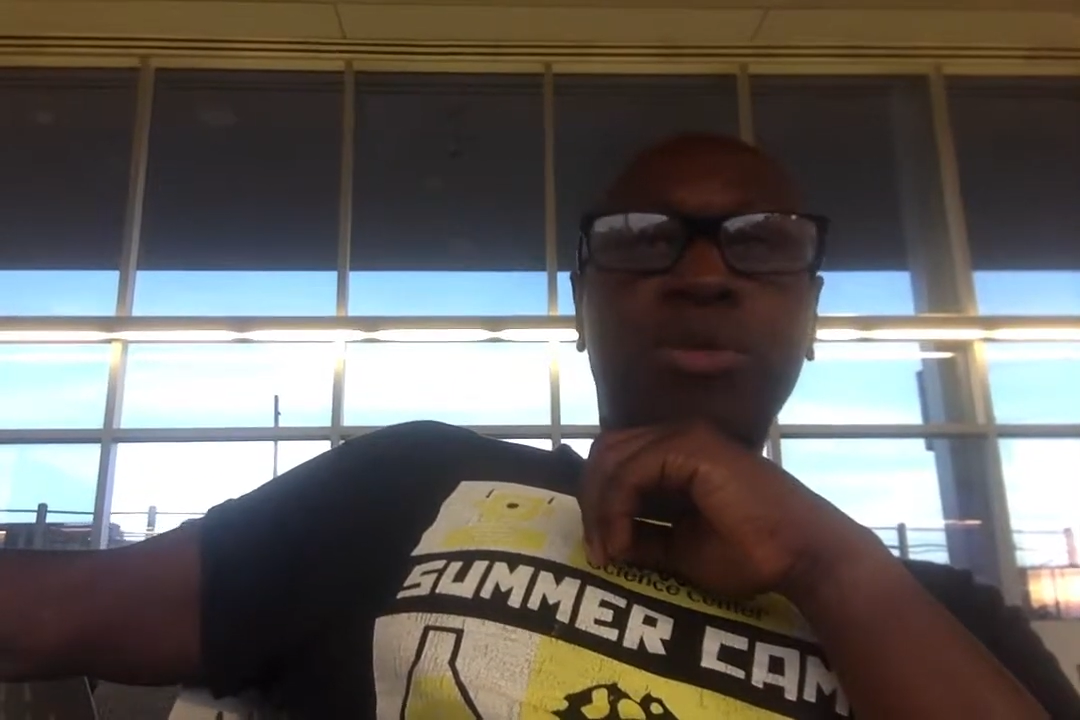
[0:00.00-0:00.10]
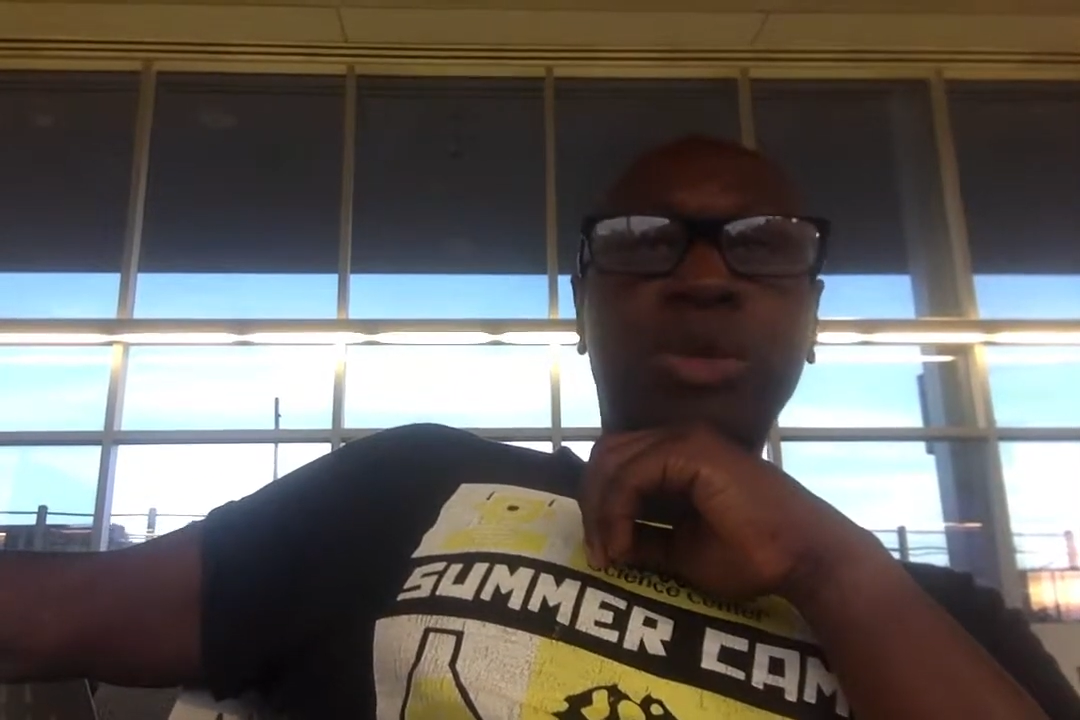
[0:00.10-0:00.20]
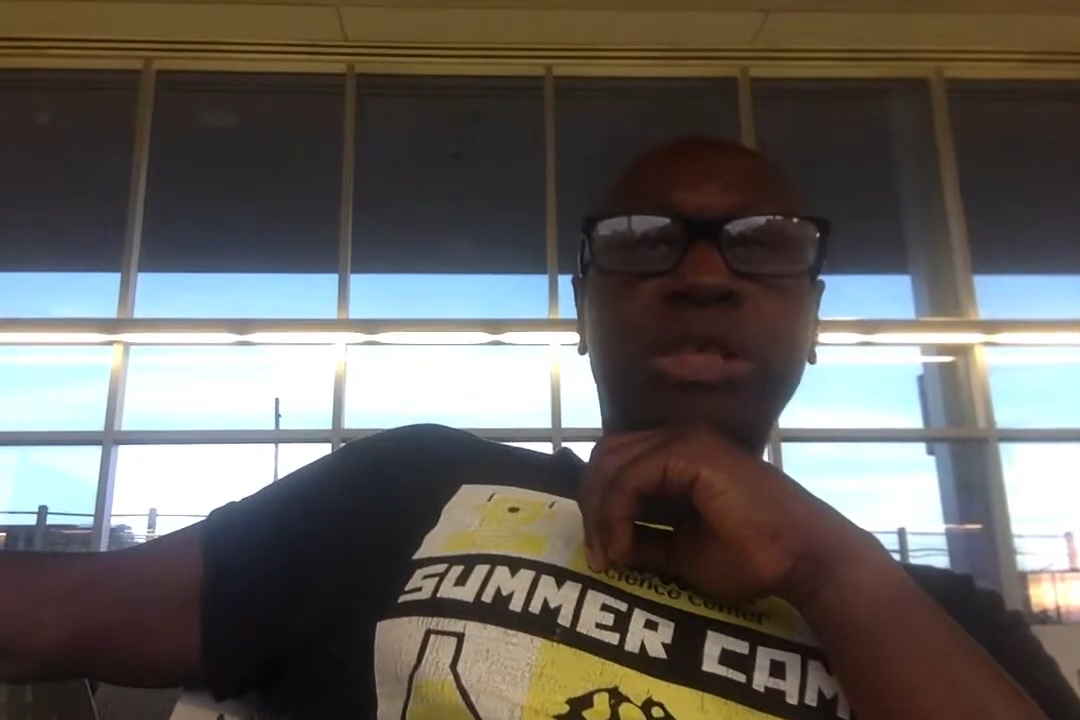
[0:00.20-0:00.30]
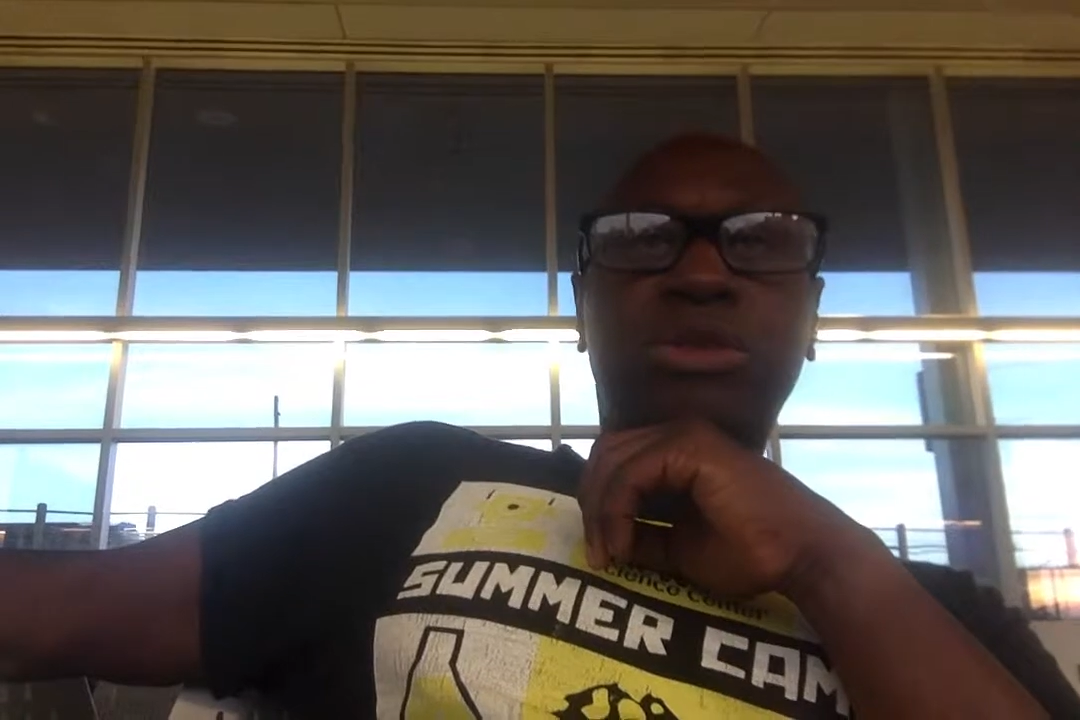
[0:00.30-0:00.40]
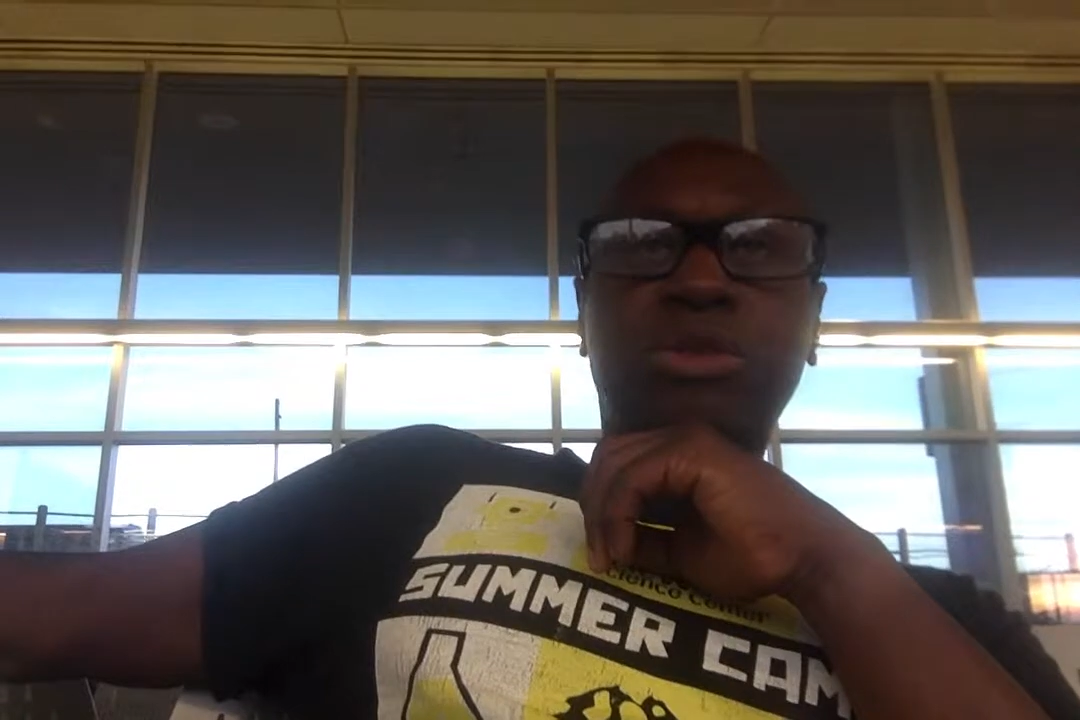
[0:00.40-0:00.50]

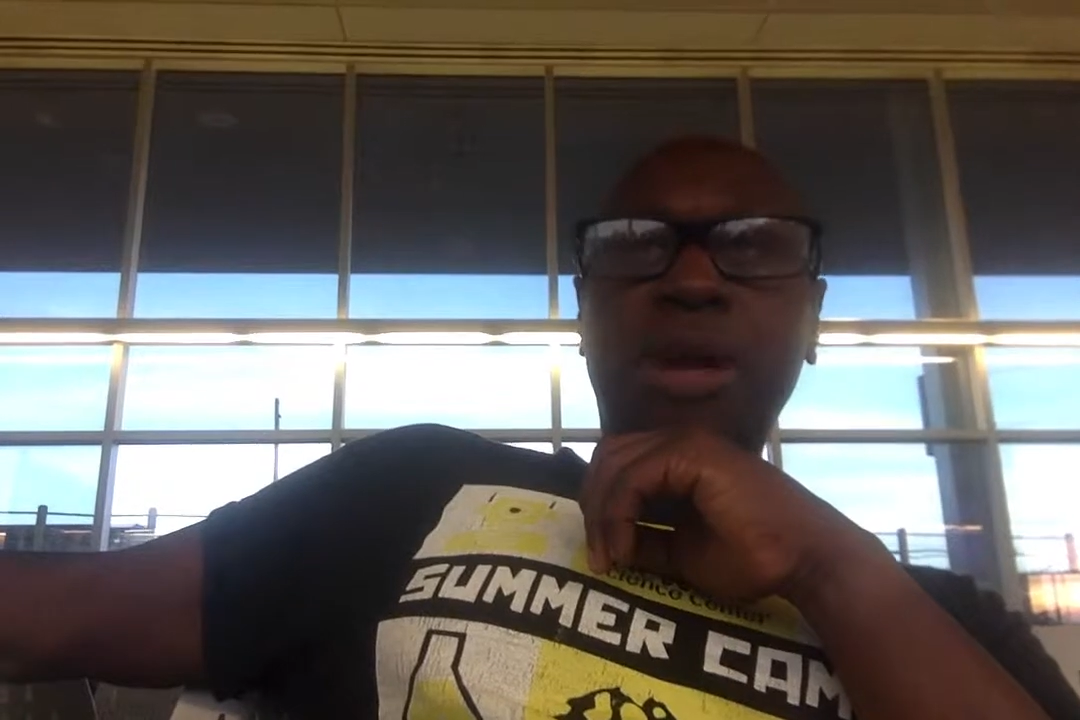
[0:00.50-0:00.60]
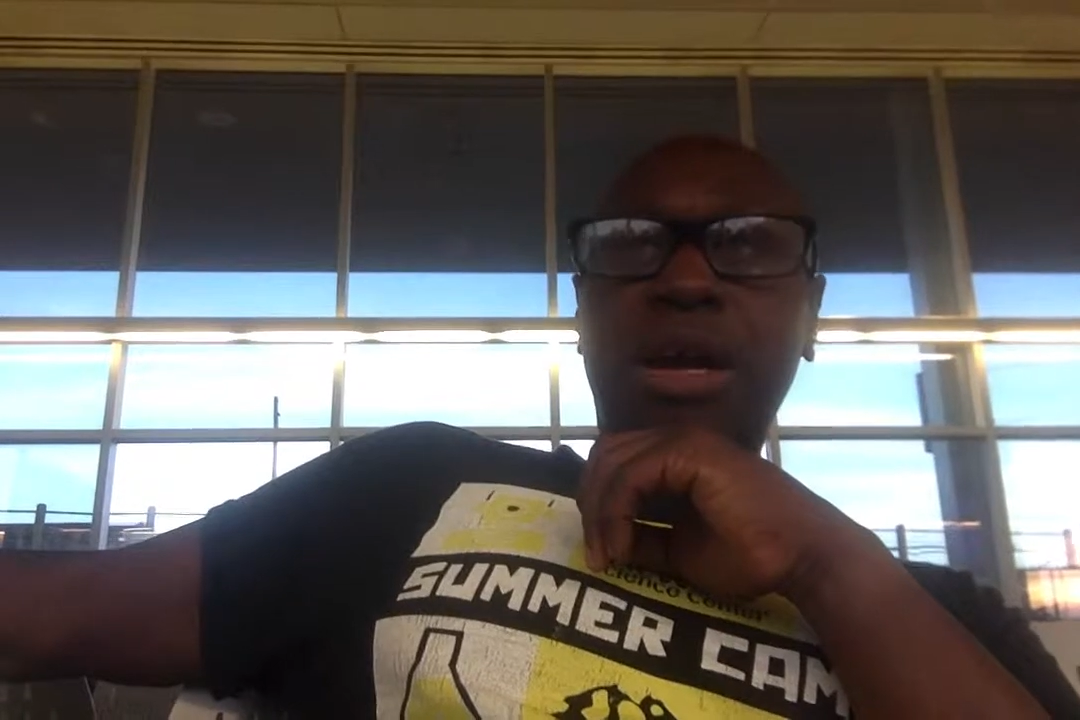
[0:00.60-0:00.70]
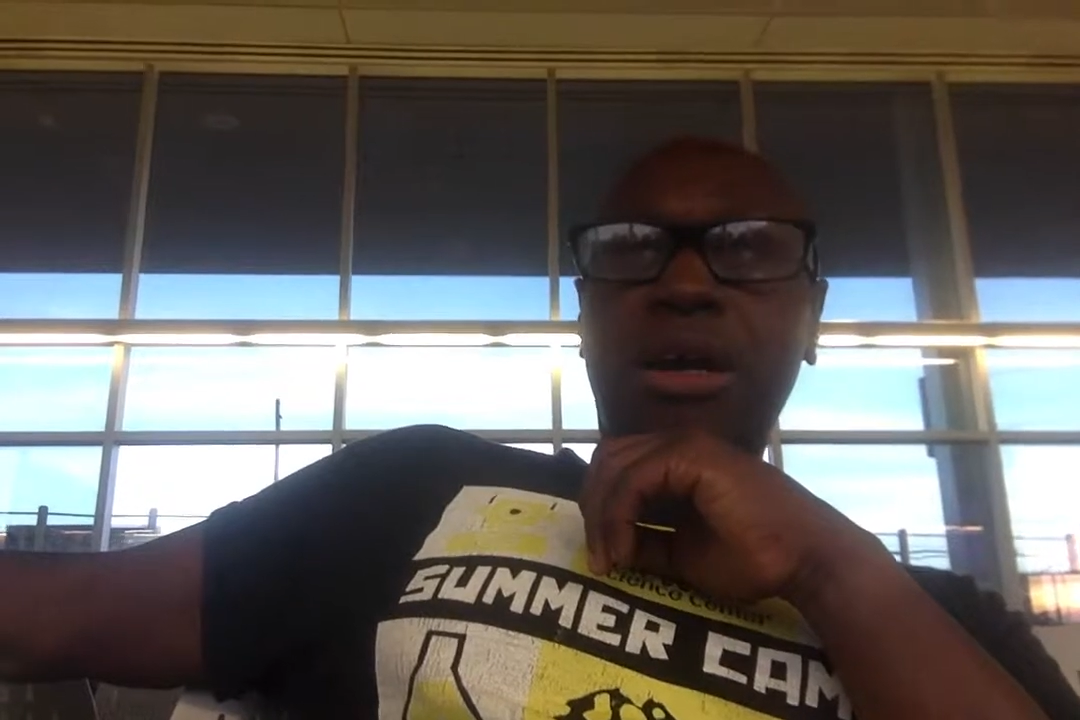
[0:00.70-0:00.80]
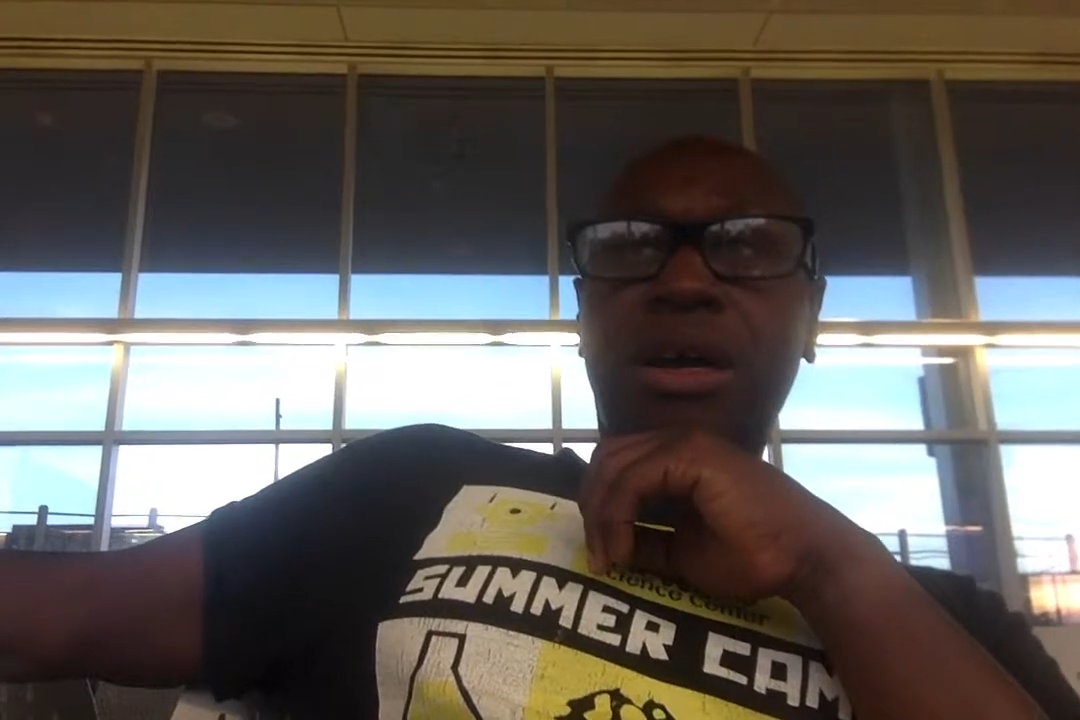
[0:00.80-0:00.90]
redo my